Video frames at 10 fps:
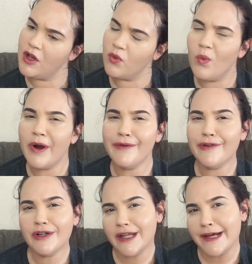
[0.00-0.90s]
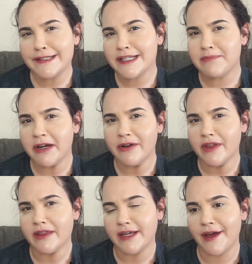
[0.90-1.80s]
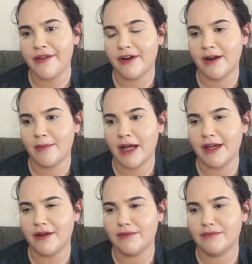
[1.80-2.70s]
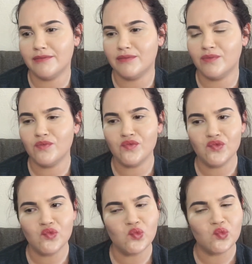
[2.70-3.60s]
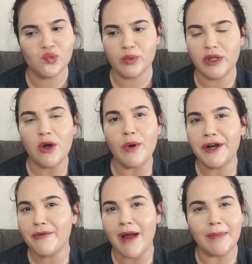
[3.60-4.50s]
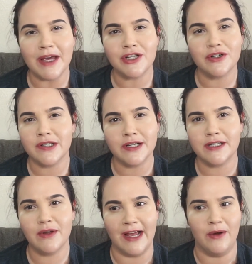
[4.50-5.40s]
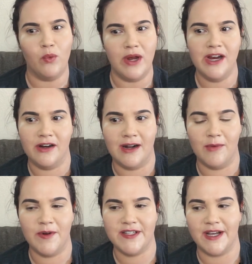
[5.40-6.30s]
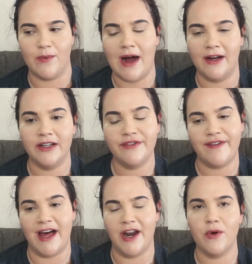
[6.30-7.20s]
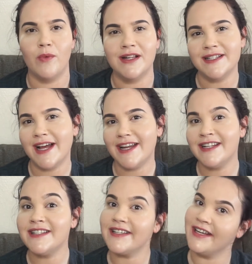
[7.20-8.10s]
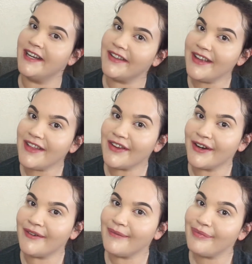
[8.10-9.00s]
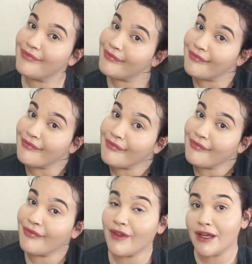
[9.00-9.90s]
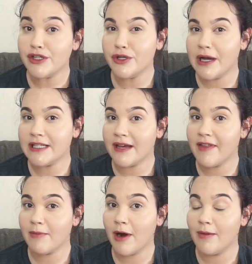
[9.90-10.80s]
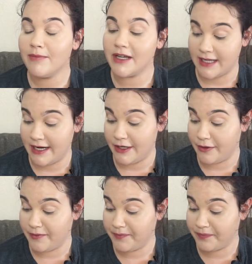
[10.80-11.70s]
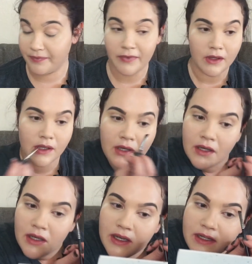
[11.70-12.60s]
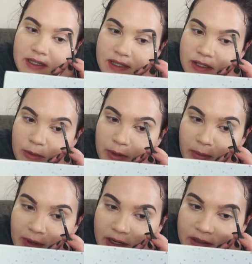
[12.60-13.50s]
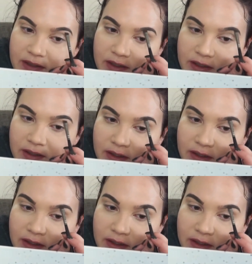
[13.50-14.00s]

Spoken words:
one of your legs is bigger than the other. And I'm like, no wonder my pictures look like weird. I'm always like, wow, I look fat on one side and skinny on the other. You guys have that problem? Because I do. Super embarrassing.